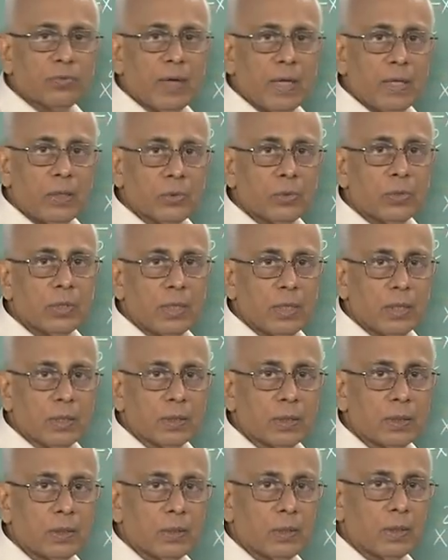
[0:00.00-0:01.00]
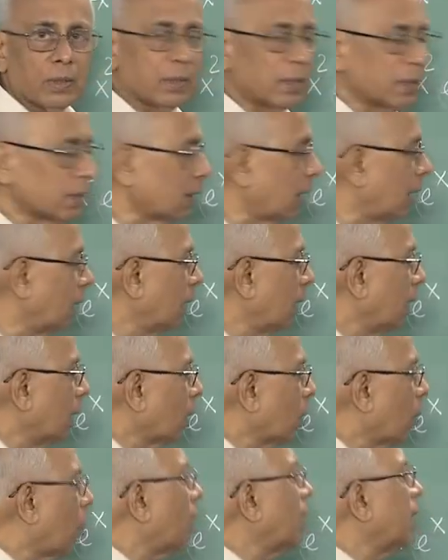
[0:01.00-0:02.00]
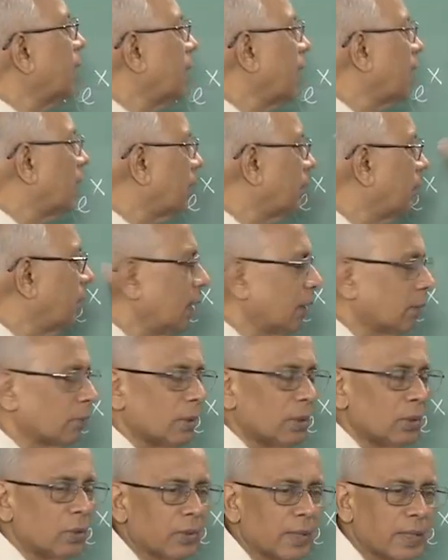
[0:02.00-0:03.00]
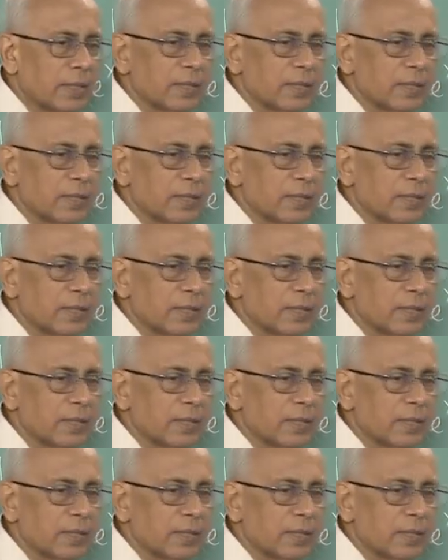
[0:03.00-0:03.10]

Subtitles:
values here on this side. Qualitatively it will look